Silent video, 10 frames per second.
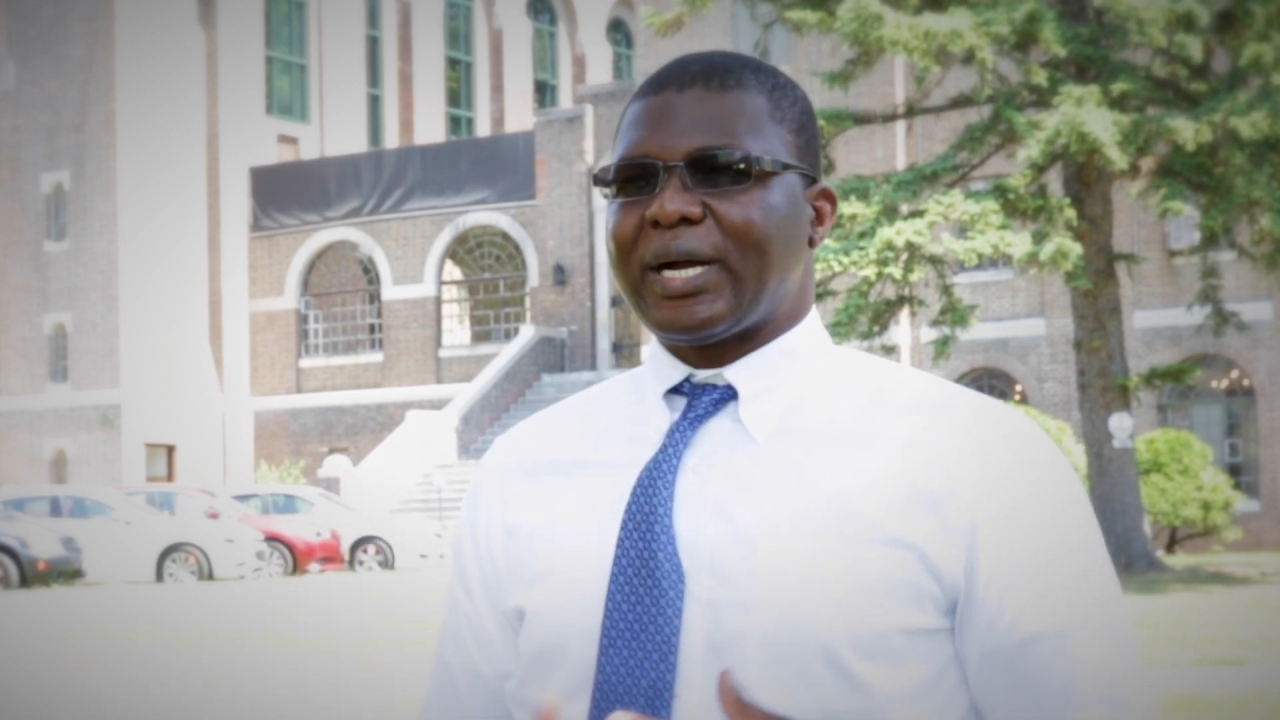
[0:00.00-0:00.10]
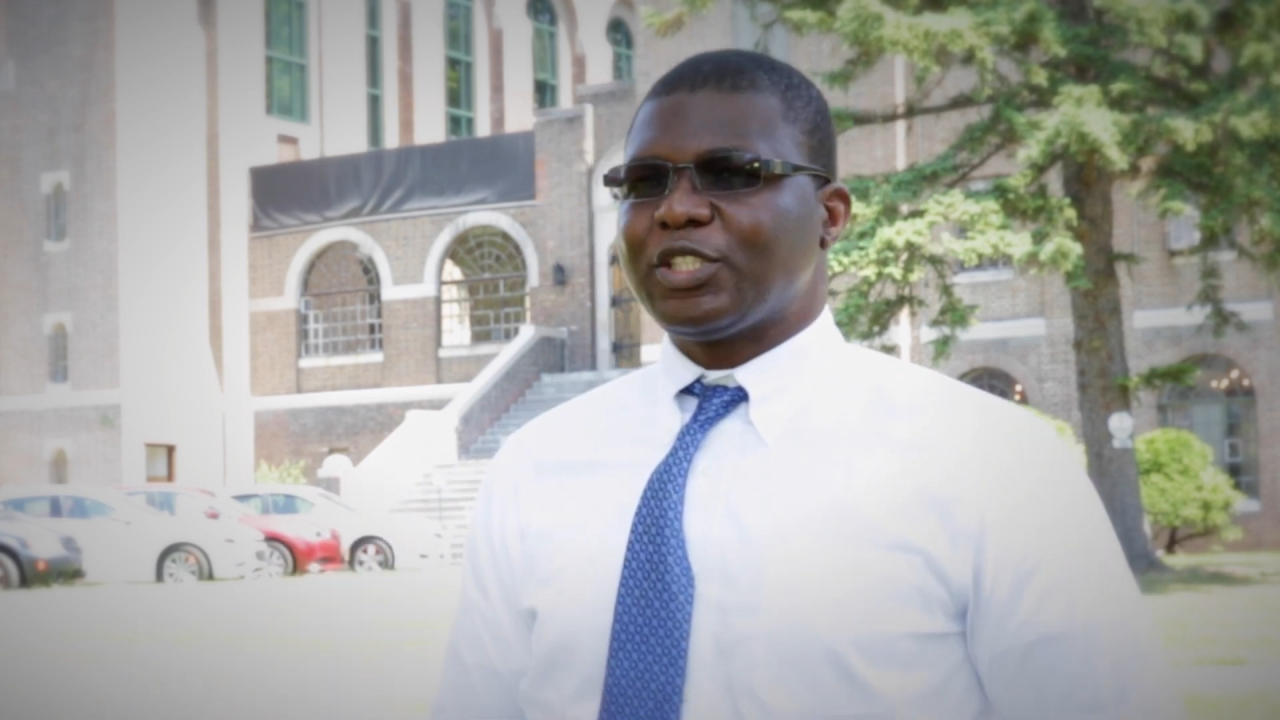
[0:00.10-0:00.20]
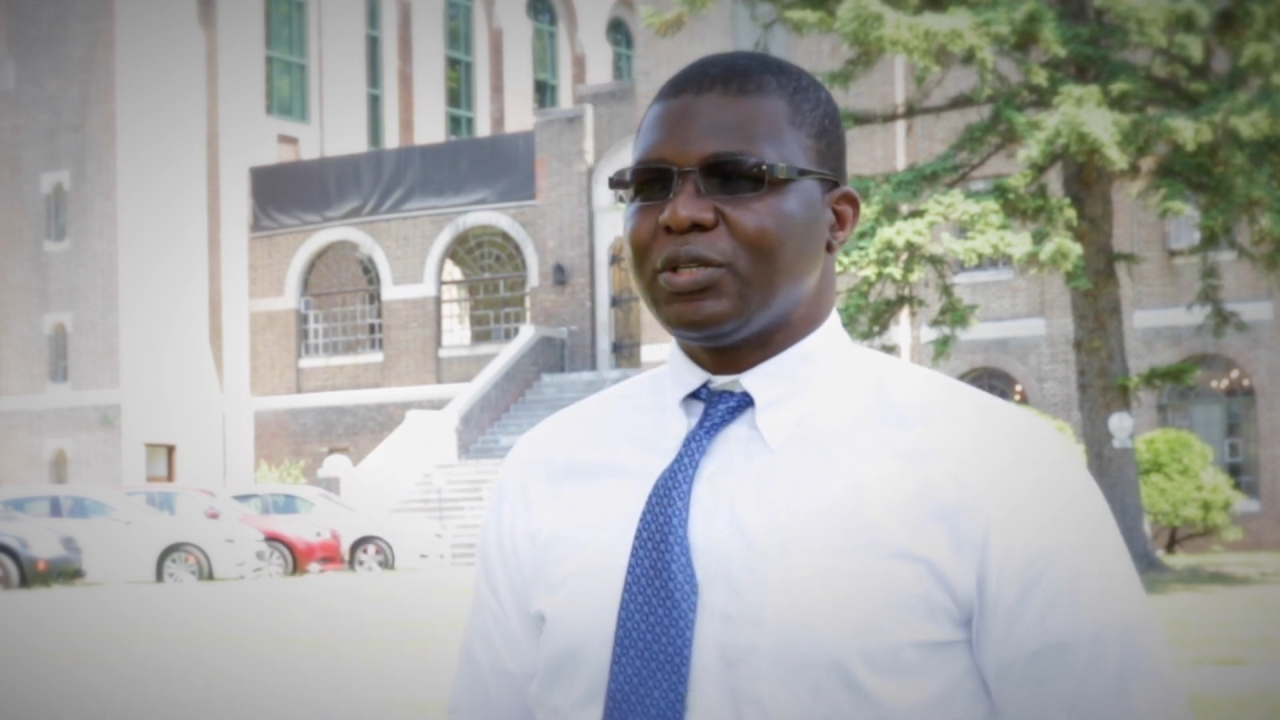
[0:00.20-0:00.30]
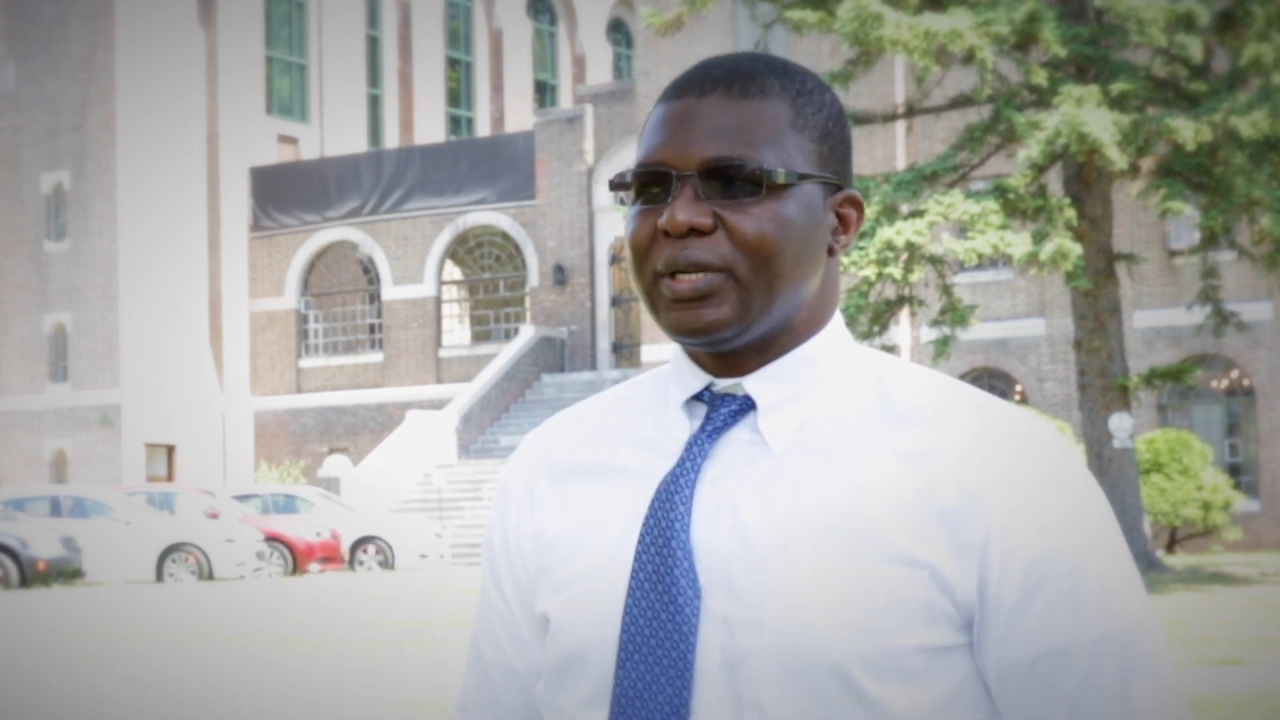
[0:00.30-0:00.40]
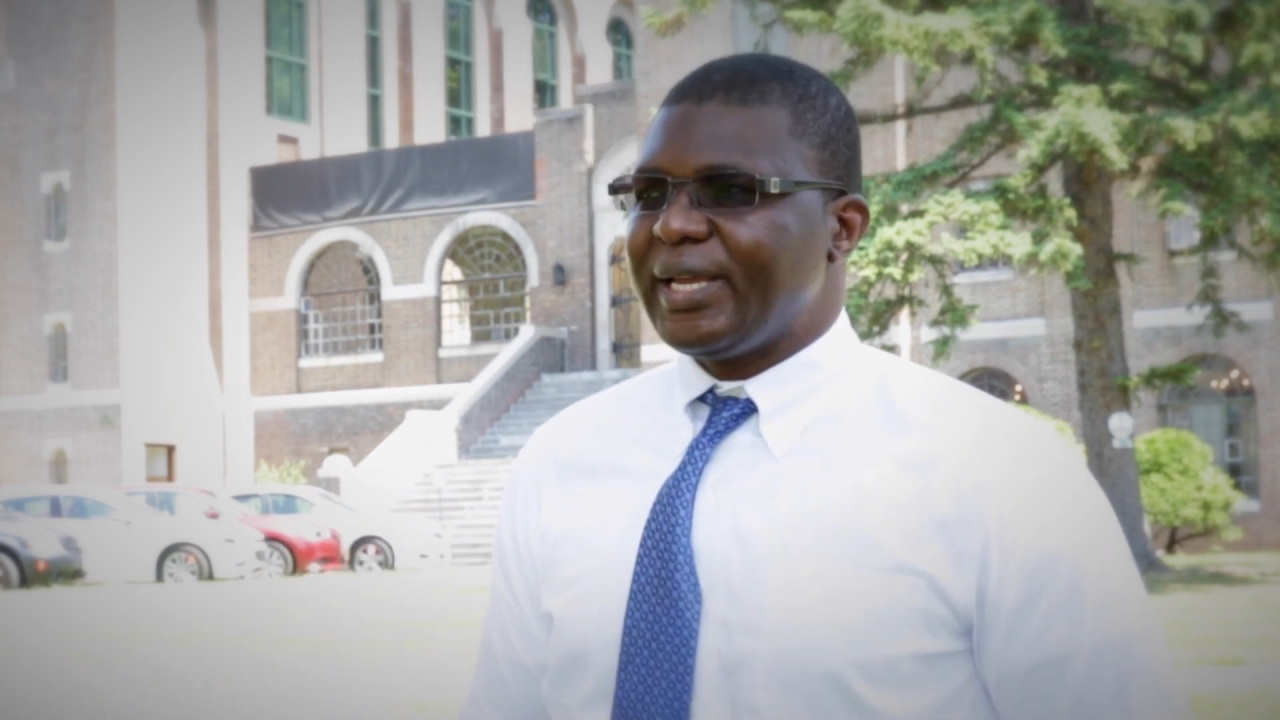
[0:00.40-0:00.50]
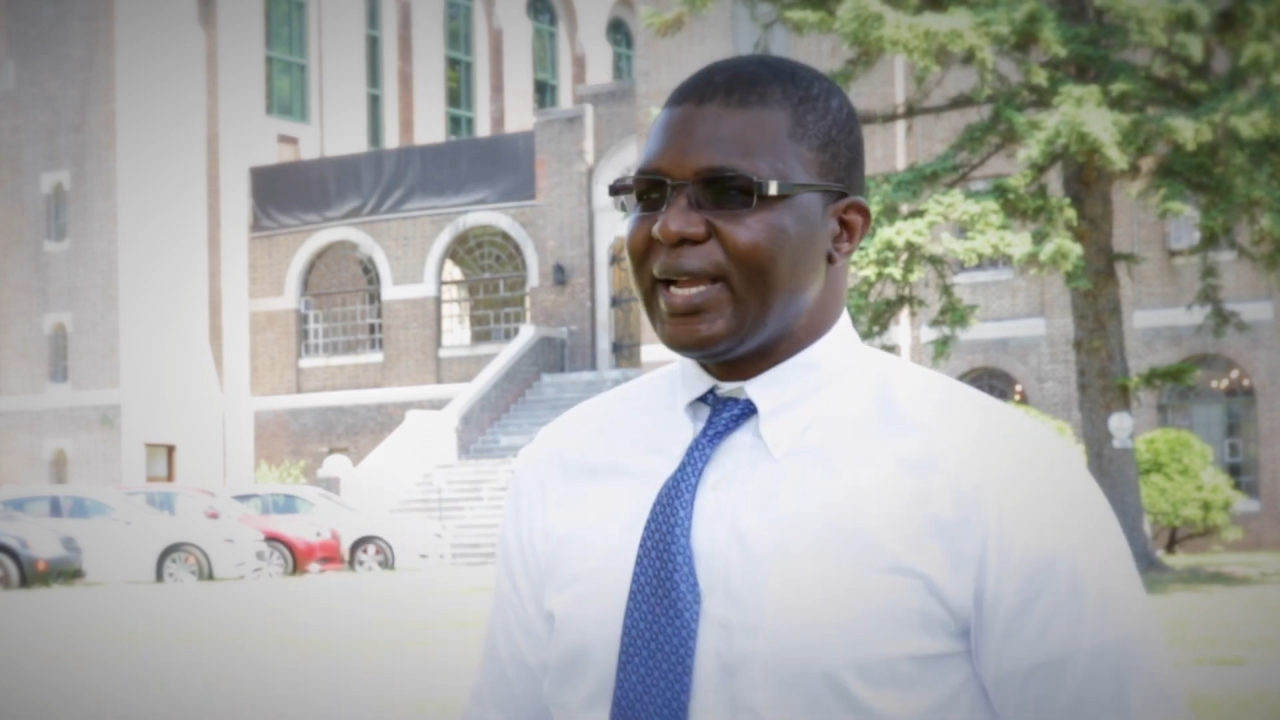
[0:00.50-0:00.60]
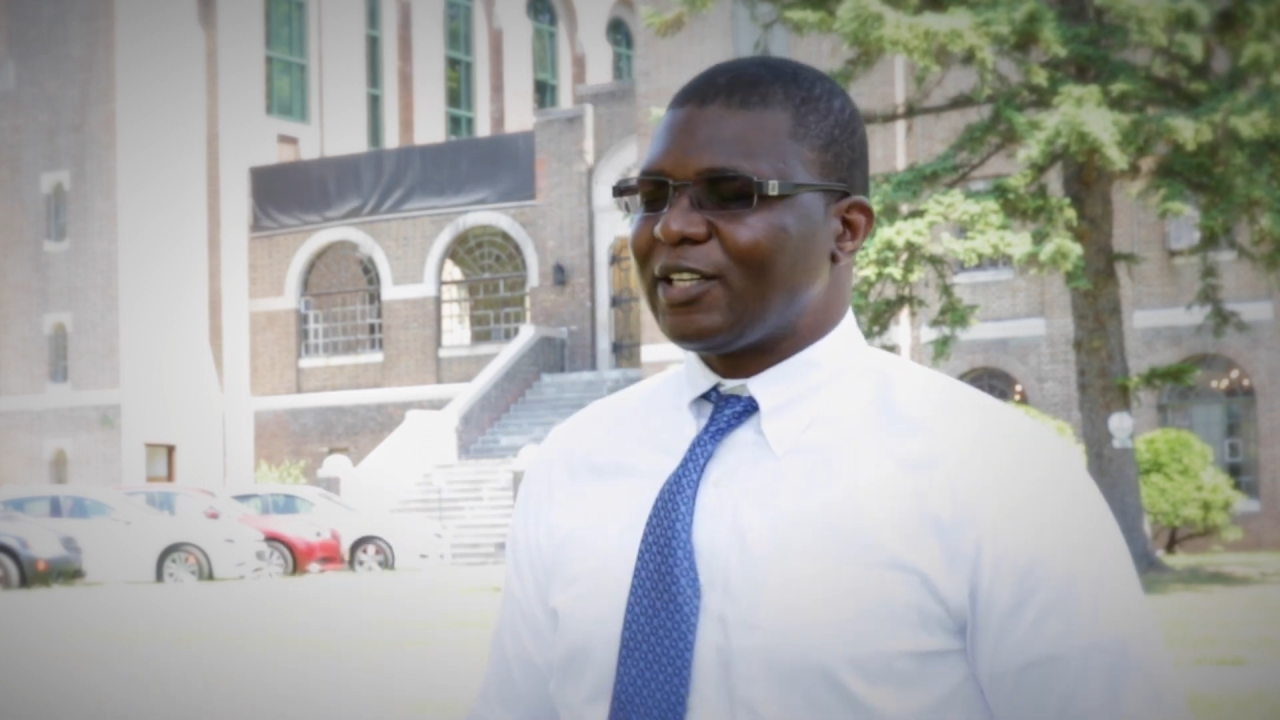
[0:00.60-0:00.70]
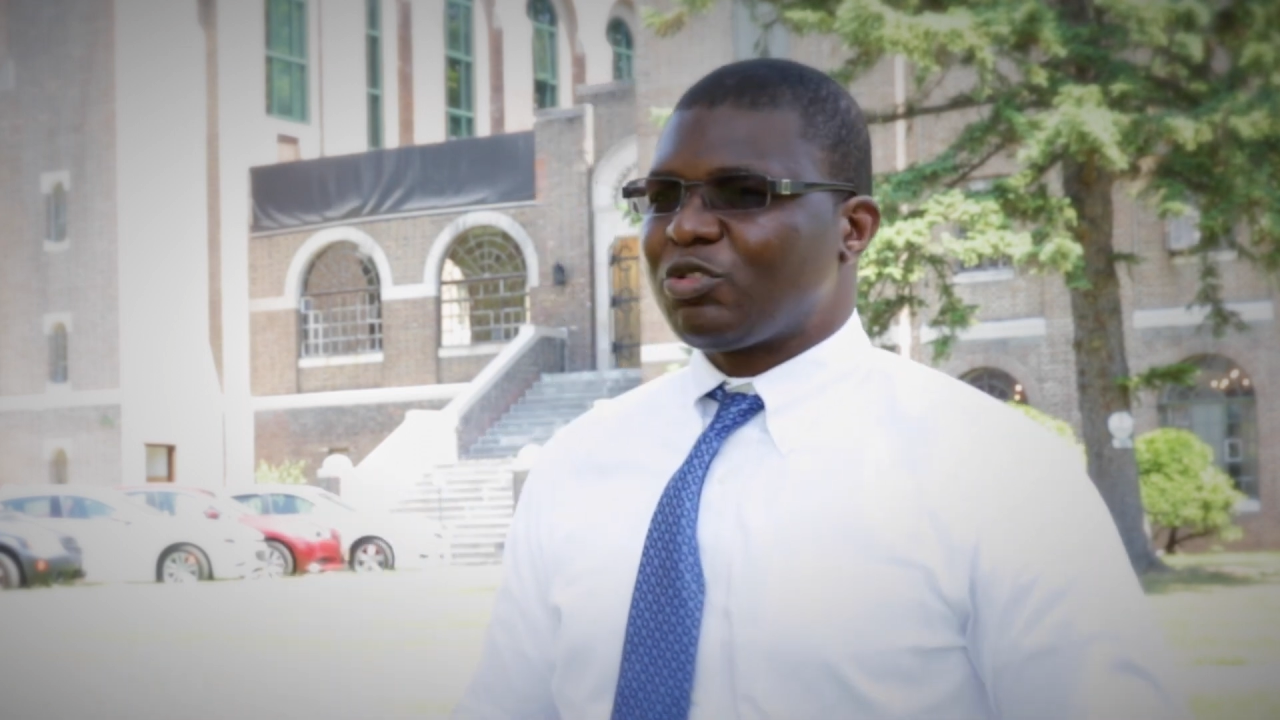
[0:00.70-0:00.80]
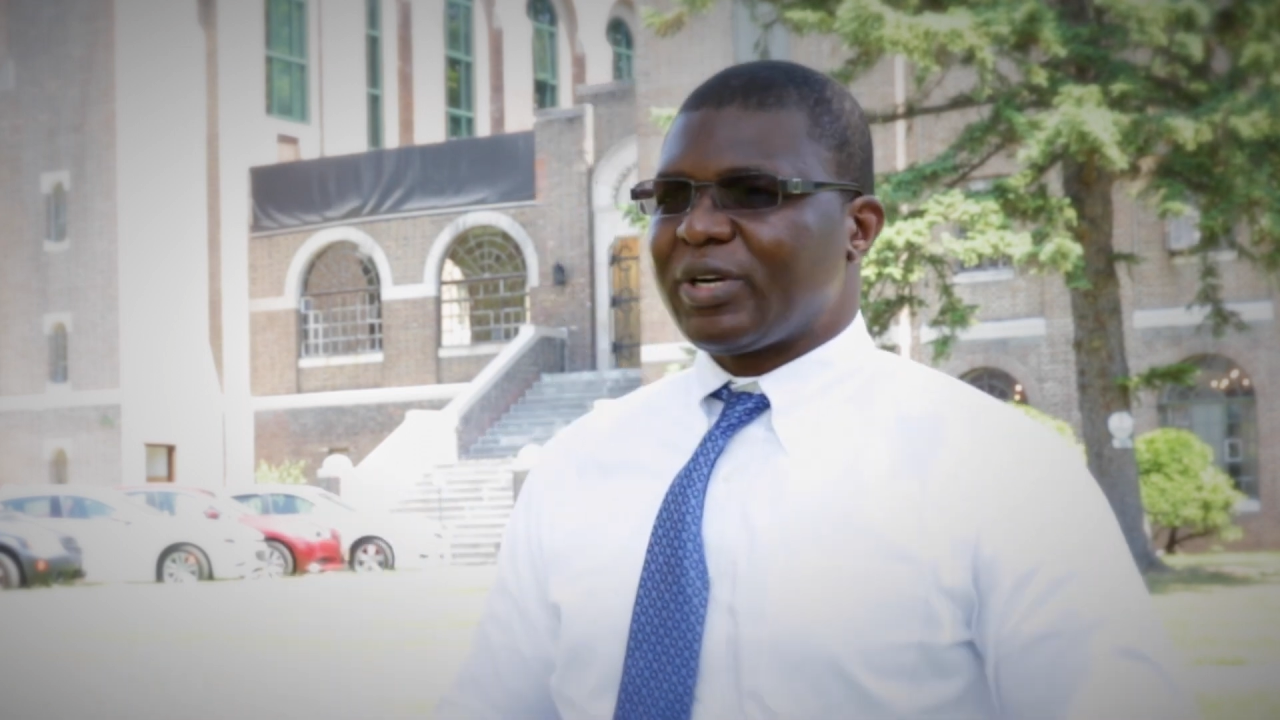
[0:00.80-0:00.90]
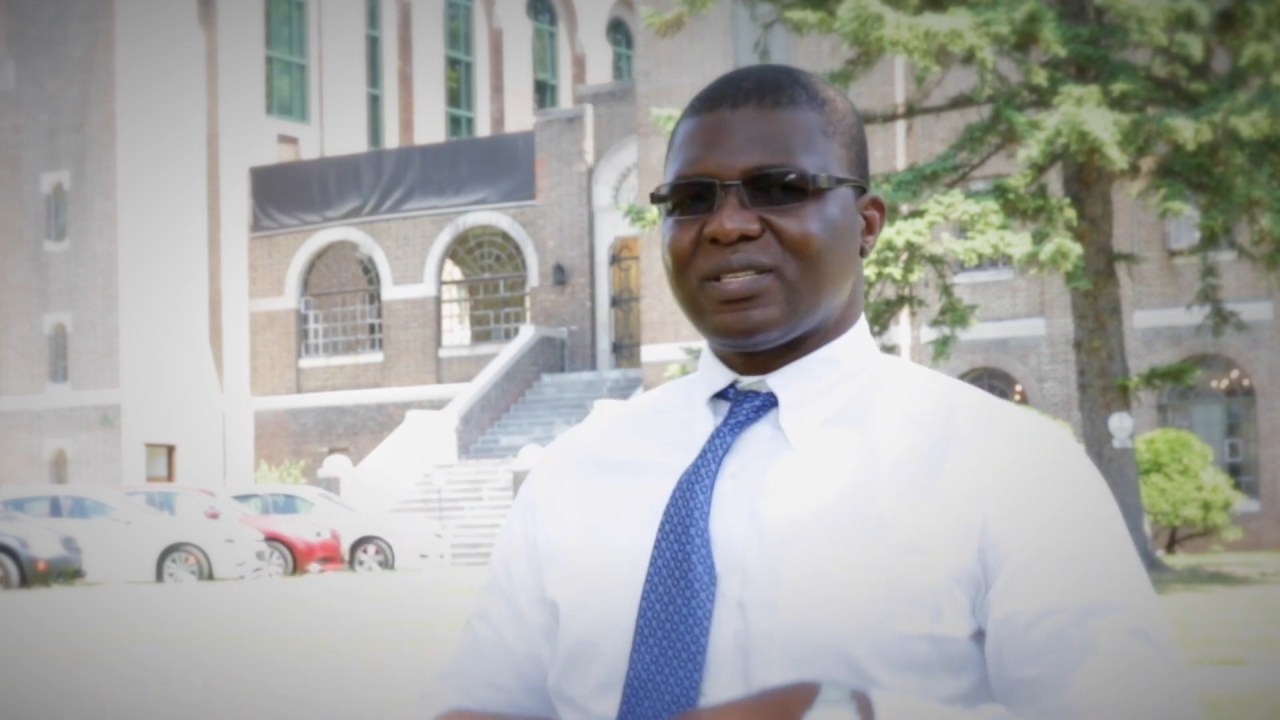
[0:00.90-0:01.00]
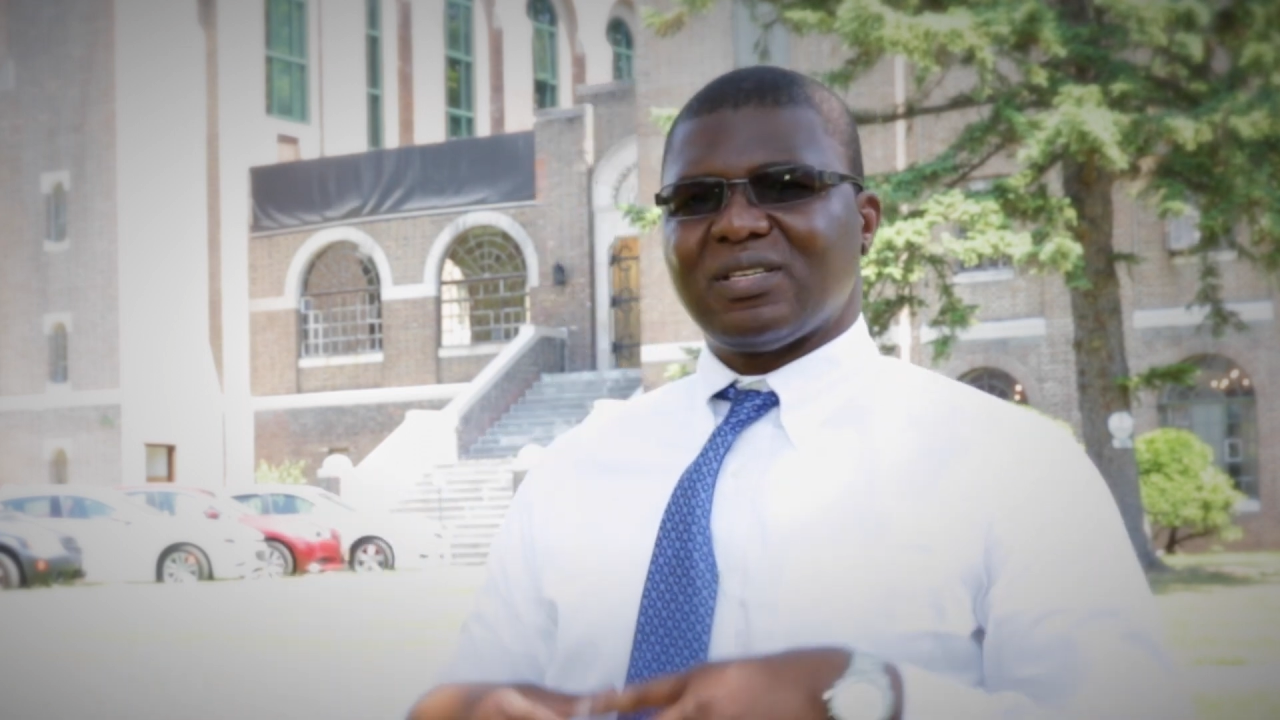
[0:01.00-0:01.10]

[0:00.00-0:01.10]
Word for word: actually address